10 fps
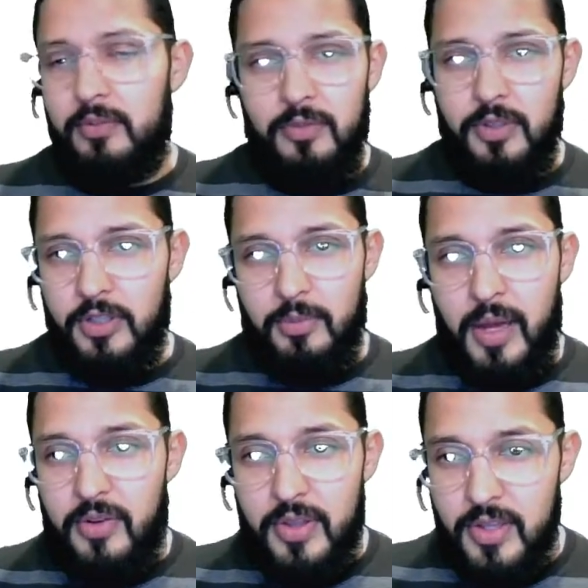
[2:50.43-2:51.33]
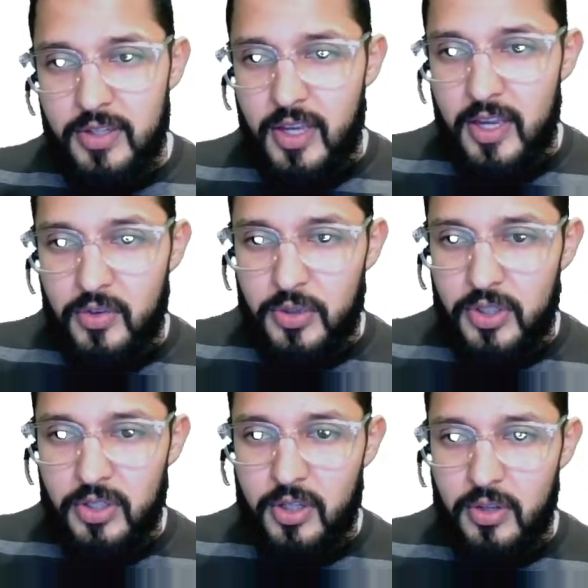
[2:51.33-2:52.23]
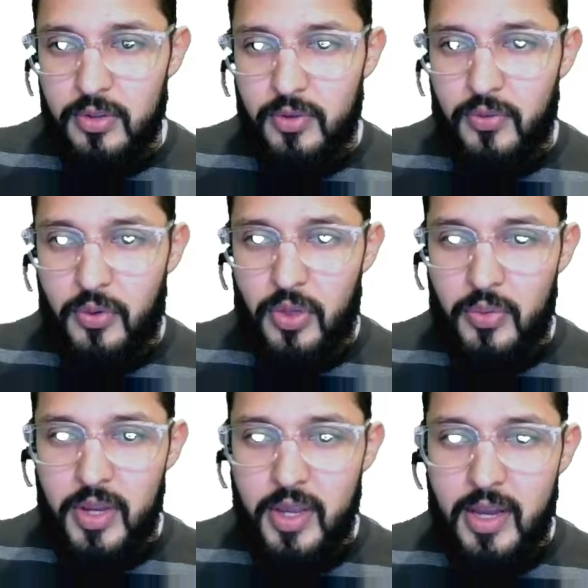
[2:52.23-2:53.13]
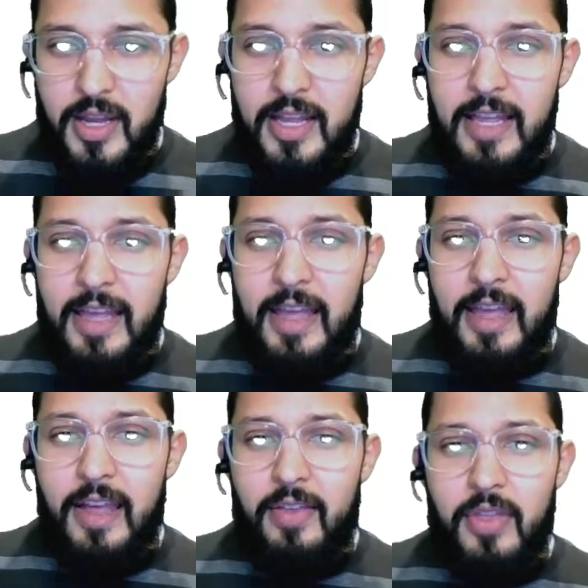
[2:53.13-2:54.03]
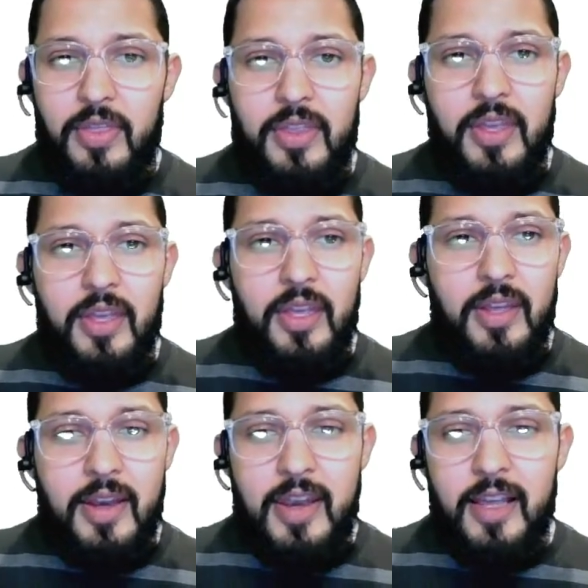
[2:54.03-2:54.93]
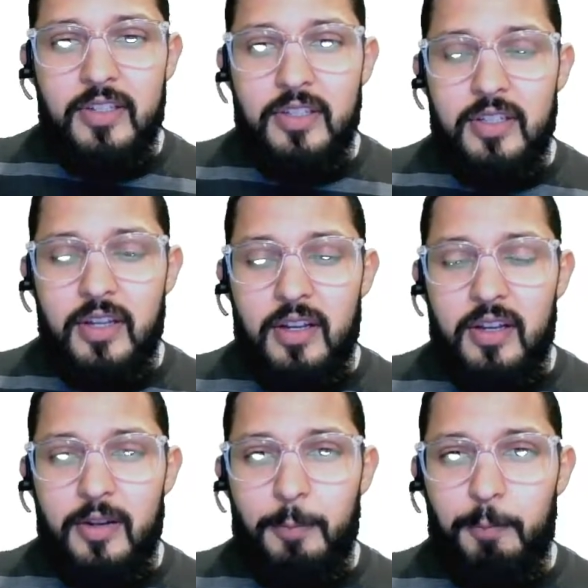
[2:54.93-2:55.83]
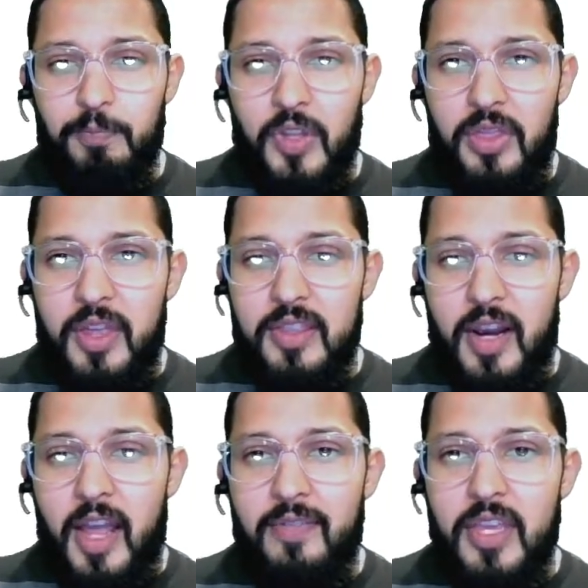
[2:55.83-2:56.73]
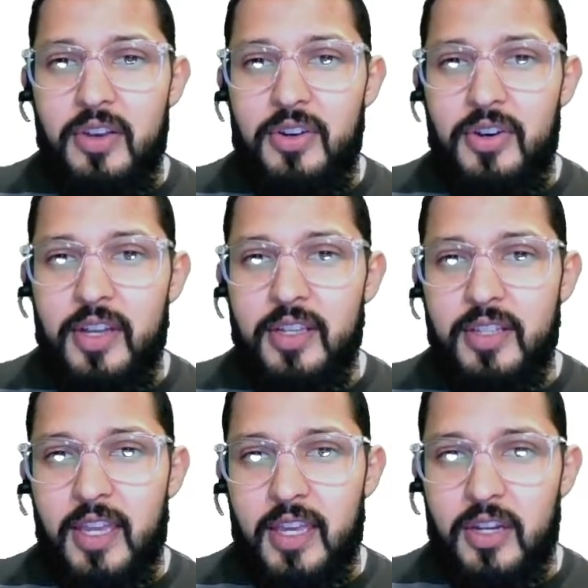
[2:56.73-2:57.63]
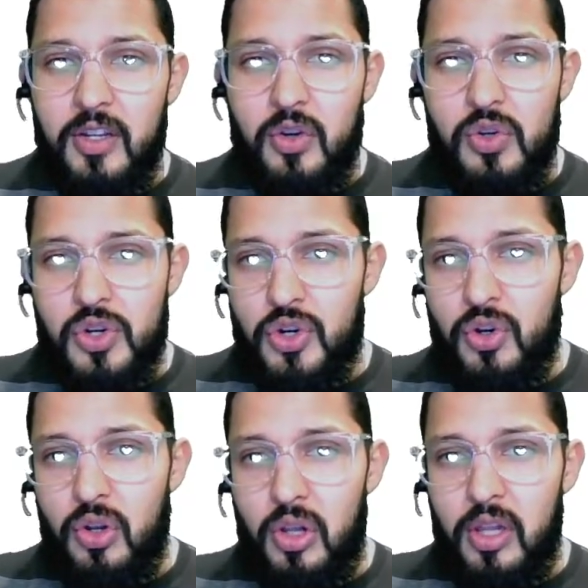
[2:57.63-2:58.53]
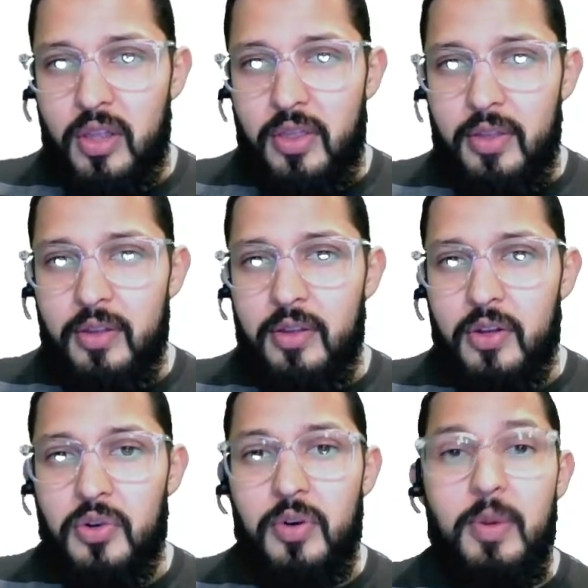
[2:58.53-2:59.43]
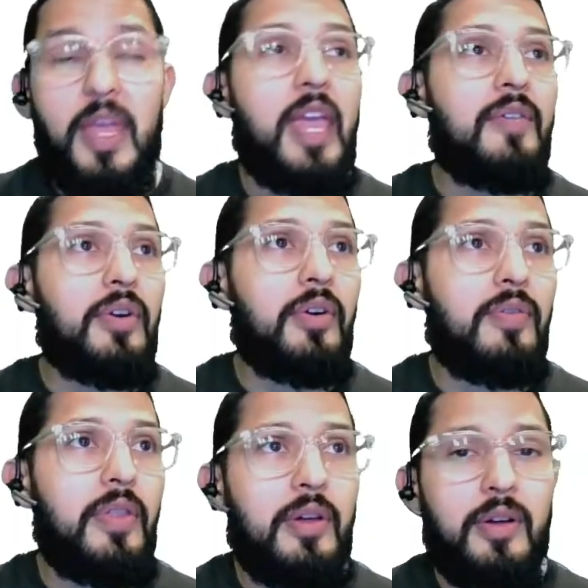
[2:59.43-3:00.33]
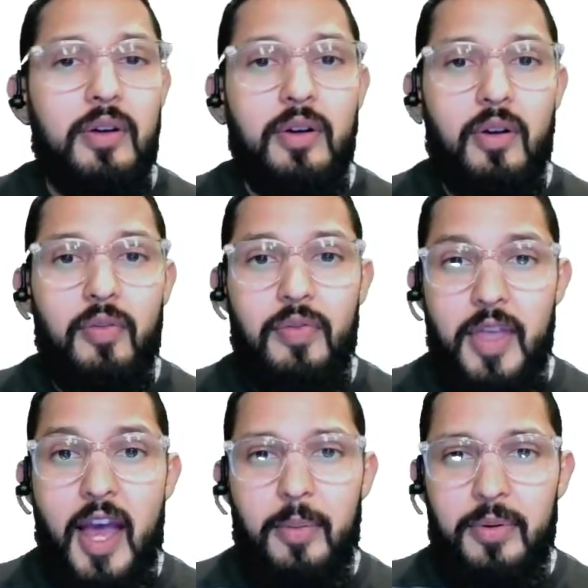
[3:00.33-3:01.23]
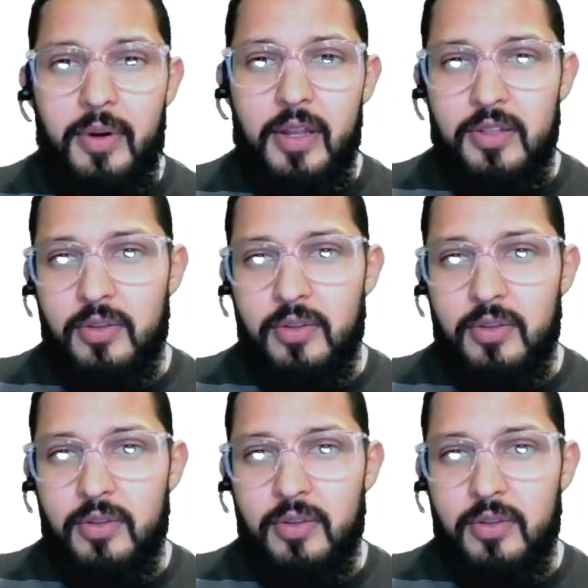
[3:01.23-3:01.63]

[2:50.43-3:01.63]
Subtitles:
Doesn't matter in this case, we're just going to use the 4-3. And the next thing that I have here is I can control the current behavior of the app, right?